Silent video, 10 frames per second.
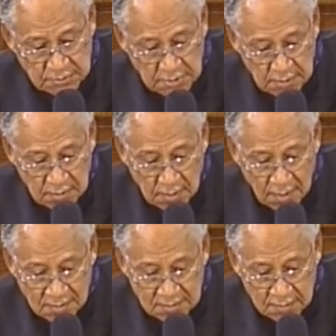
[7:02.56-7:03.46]

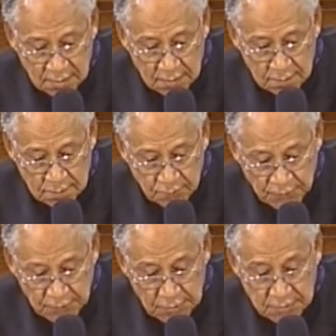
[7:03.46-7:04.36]
incontinent,
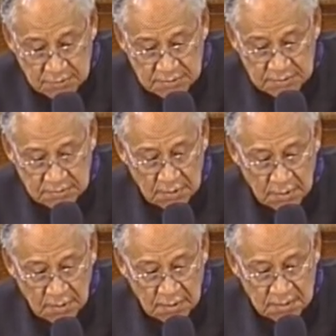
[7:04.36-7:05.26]
fierce,
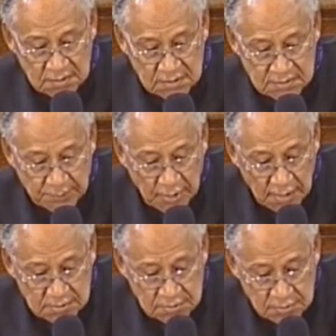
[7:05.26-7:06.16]

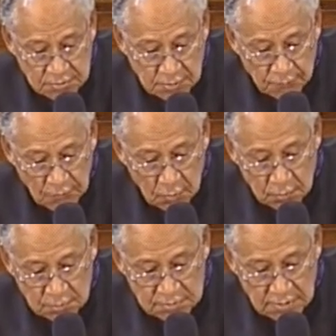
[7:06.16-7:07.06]
despisers of
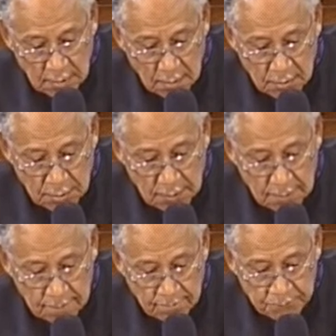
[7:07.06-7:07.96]
those that are
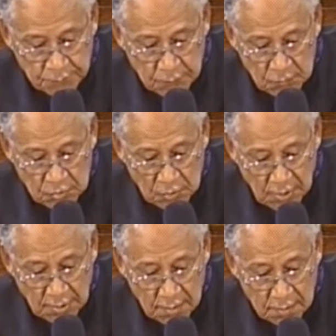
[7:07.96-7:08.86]
good,
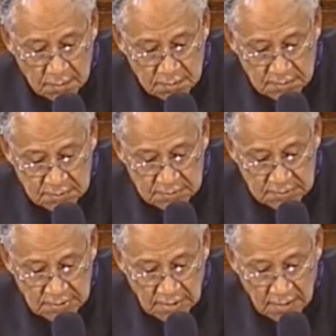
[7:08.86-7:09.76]
traitors,
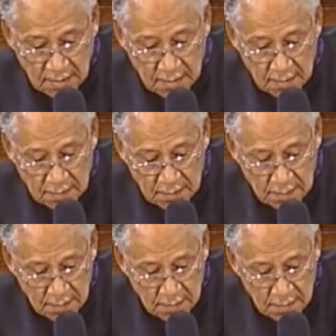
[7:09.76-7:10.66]
heady,
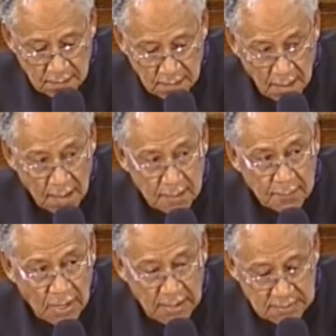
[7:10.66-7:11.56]

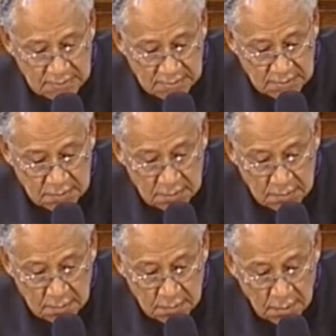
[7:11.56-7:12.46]
high-minded,
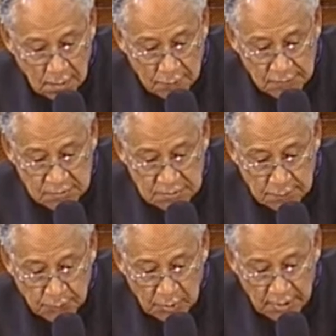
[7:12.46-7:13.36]
lovers
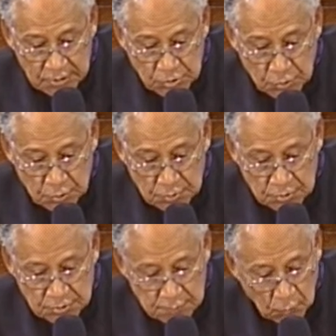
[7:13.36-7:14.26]
of
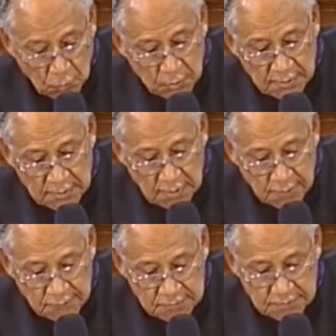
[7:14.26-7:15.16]
pleasures more than
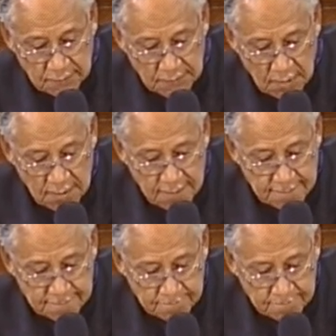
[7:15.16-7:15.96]
lovers of God,